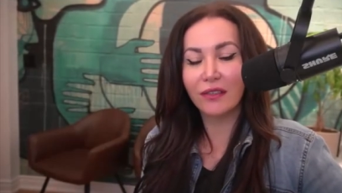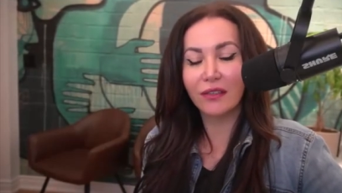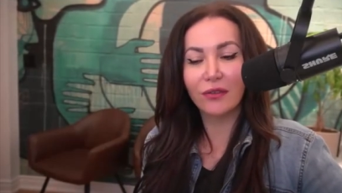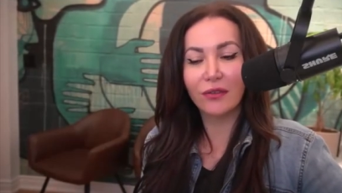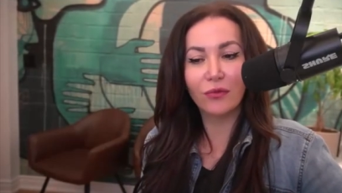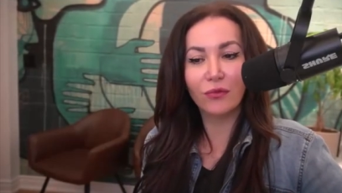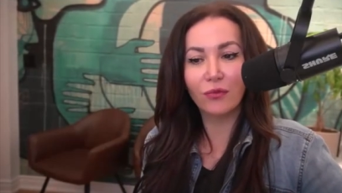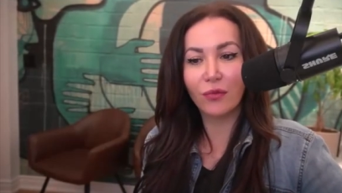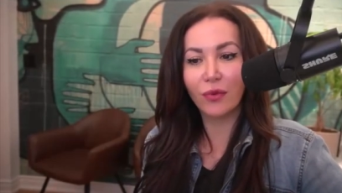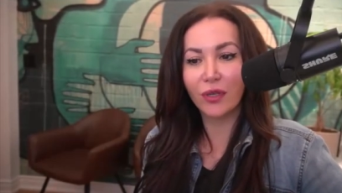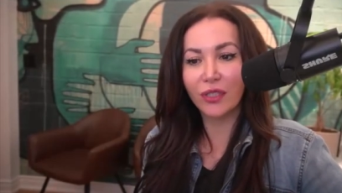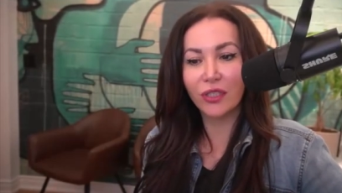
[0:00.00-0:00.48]

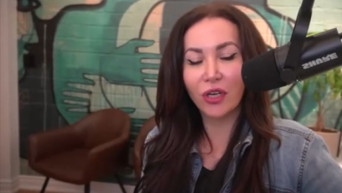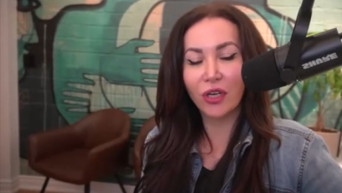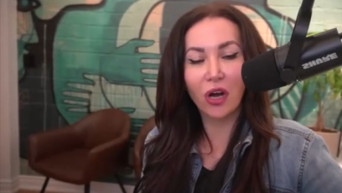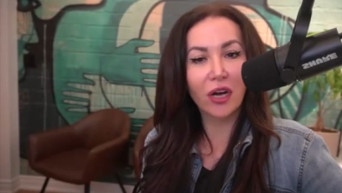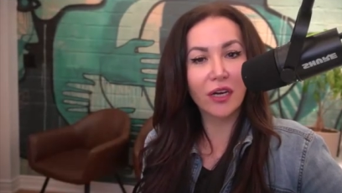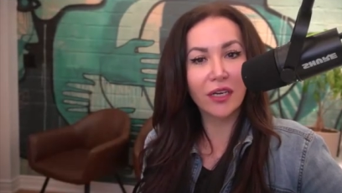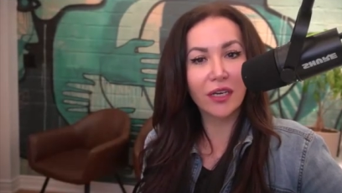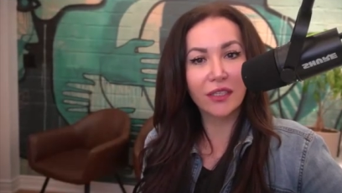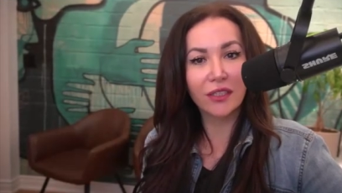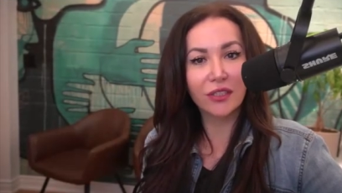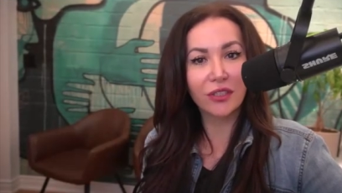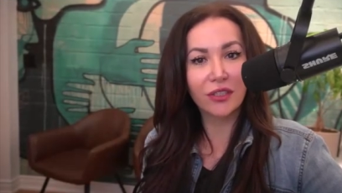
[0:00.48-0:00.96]
when
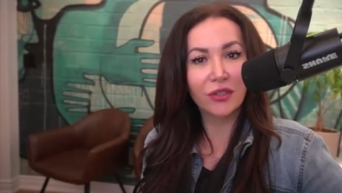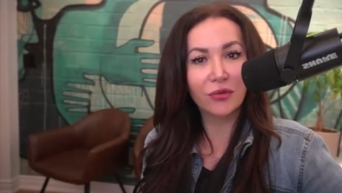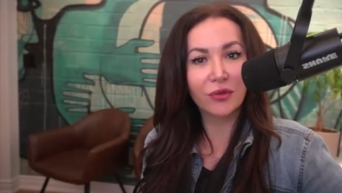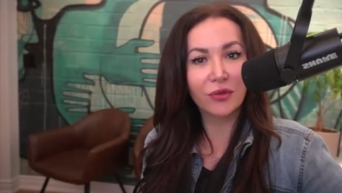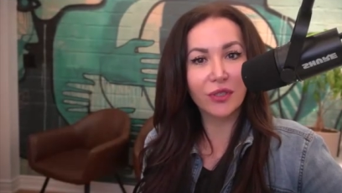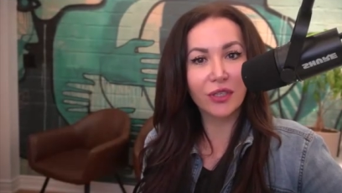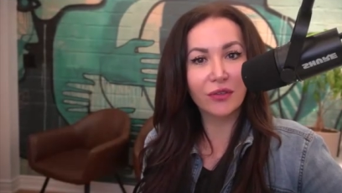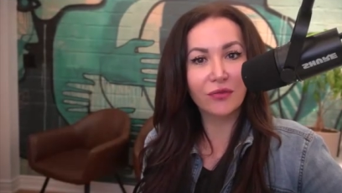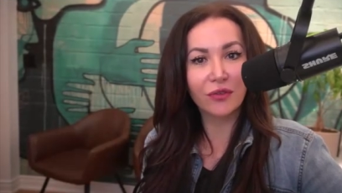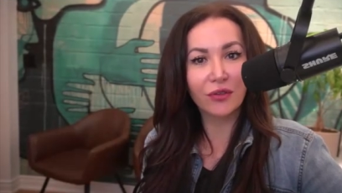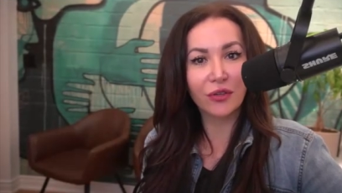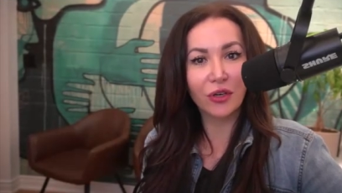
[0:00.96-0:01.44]
talking to
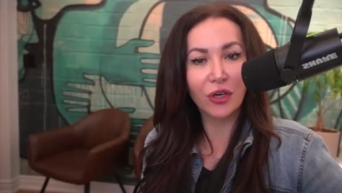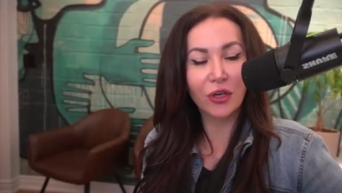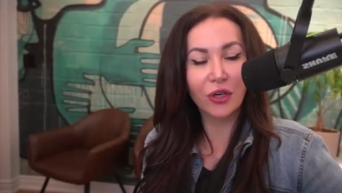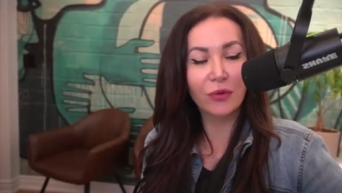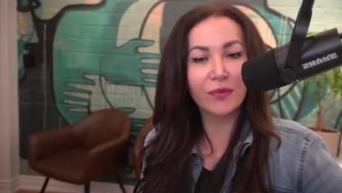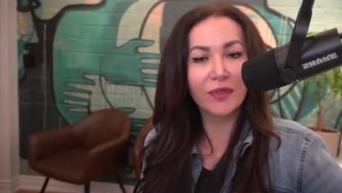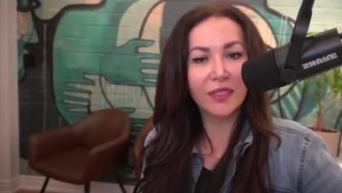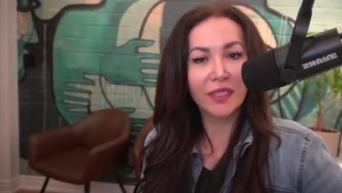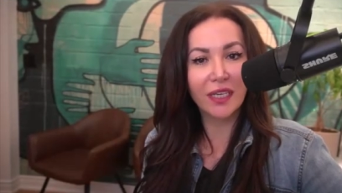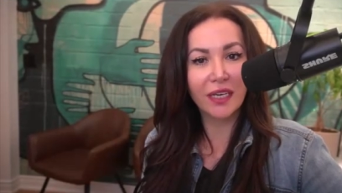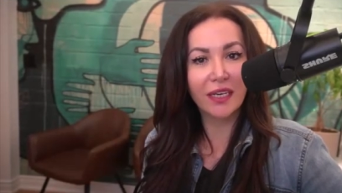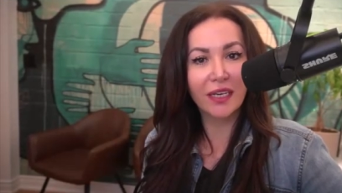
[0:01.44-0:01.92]
three different
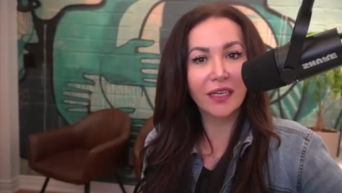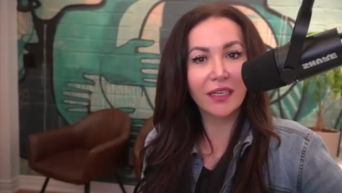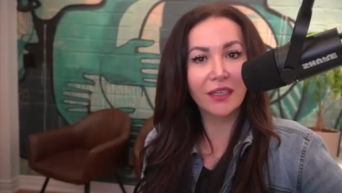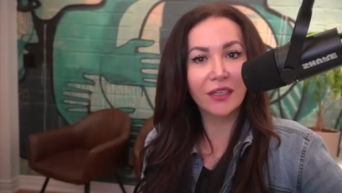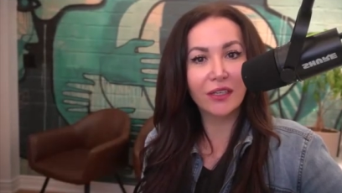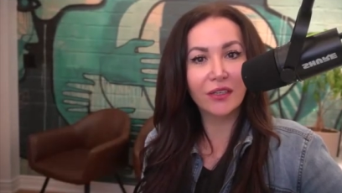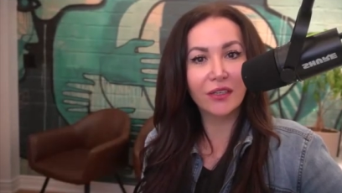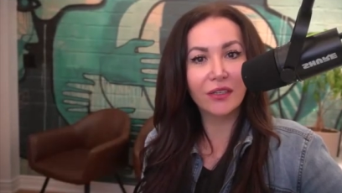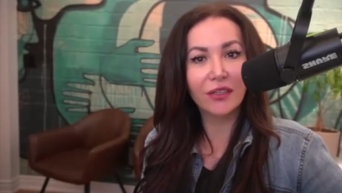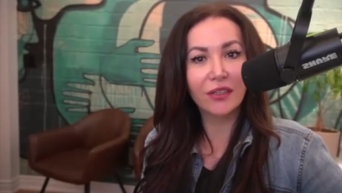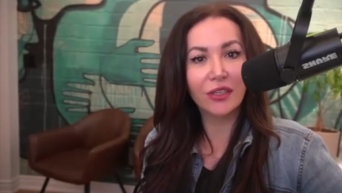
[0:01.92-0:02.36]
groups saying,